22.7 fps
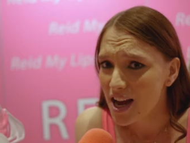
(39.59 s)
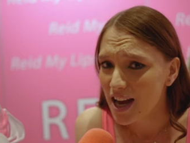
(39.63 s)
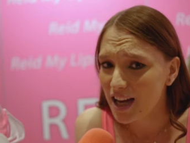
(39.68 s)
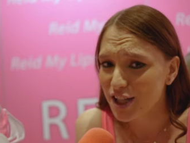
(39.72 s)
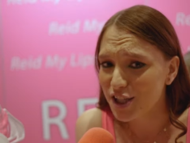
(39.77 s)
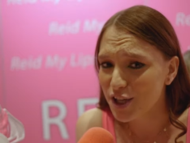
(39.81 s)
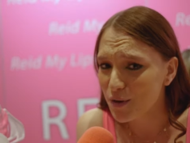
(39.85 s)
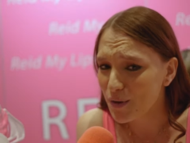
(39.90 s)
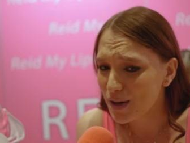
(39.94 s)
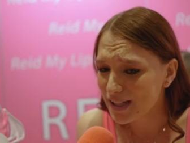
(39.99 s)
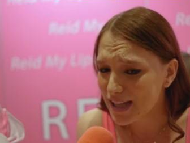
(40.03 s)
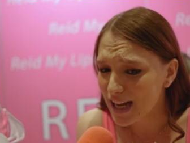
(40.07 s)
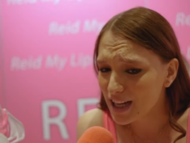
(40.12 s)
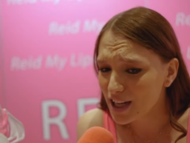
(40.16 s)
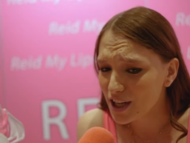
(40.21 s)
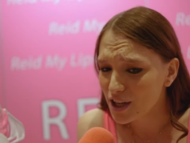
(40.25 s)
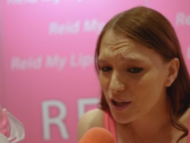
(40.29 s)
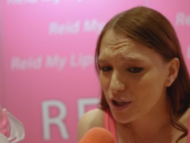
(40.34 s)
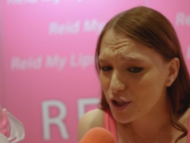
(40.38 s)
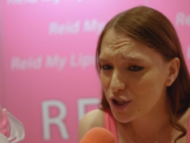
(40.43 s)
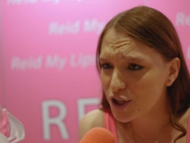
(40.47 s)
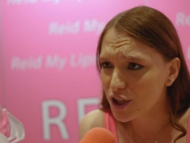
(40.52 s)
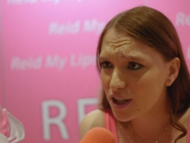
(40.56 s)
And she was like,
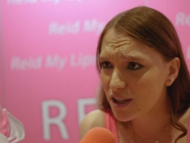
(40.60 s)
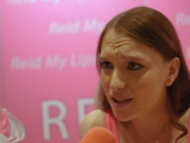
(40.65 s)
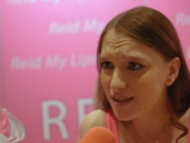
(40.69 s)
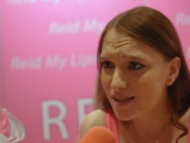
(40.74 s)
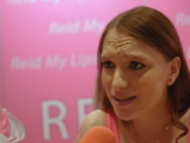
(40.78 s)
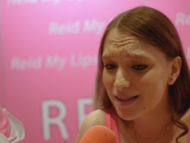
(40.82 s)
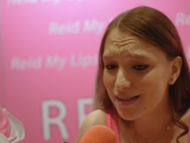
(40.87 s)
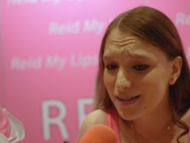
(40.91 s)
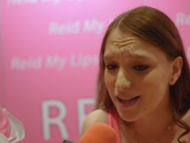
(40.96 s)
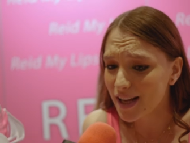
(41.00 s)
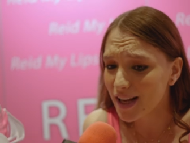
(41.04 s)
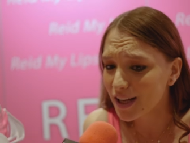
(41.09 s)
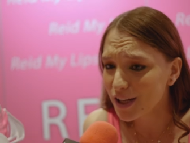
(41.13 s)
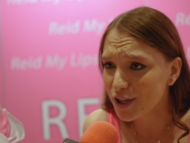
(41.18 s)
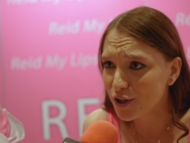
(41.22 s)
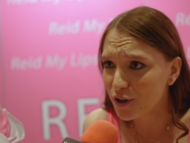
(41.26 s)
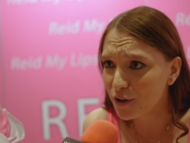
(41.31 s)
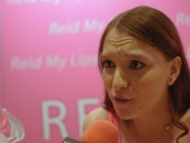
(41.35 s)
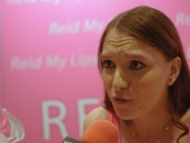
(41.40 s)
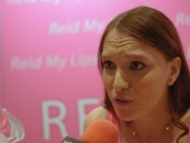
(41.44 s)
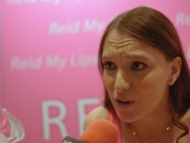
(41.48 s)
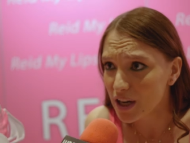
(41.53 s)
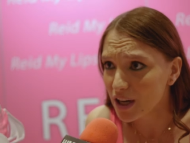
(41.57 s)
just stick
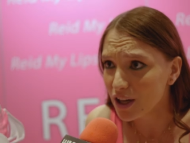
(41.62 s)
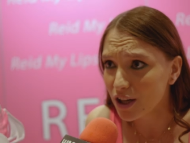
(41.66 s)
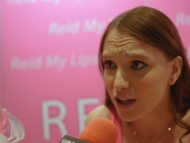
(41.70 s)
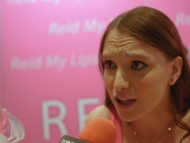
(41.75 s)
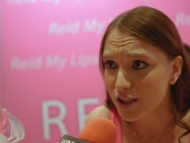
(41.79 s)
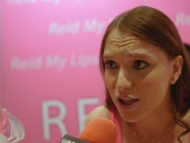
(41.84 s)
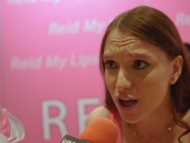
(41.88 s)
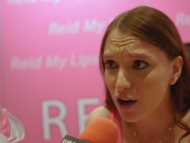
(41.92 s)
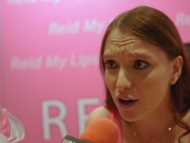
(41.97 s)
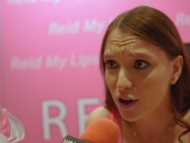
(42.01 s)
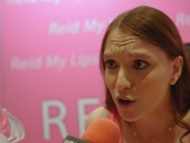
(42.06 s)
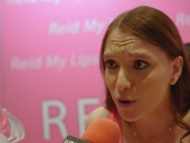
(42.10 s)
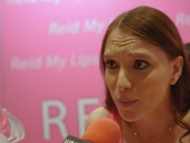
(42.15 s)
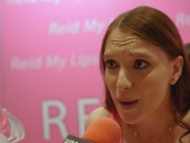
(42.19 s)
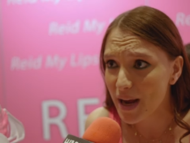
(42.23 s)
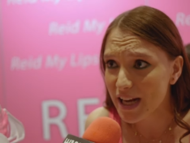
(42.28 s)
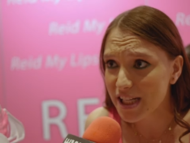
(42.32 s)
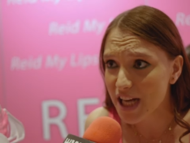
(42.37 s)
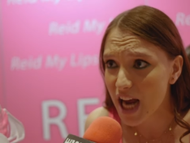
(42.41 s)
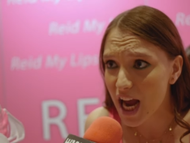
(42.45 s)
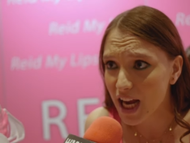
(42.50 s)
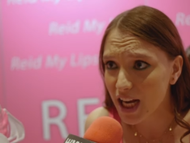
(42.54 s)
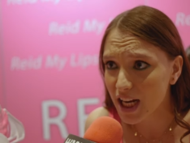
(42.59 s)
your fingers on her
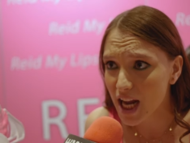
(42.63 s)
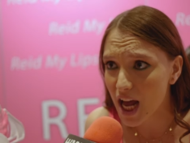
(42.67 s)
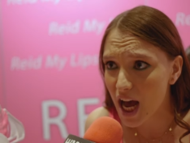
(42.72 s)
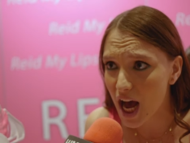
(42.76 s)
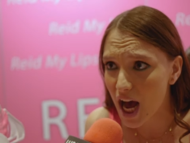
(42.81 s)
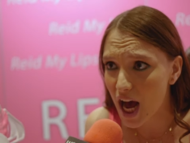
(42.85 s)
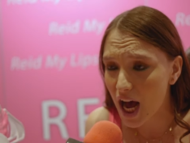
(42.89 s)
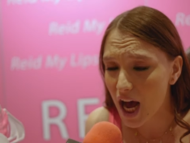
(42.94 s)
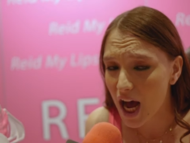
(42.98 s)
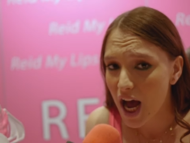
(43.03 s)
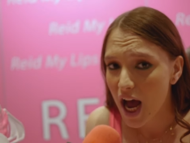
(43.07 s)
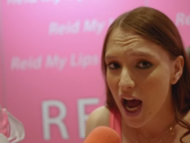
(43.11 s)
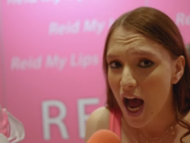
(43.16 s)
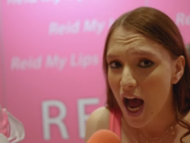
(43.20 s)
vagina.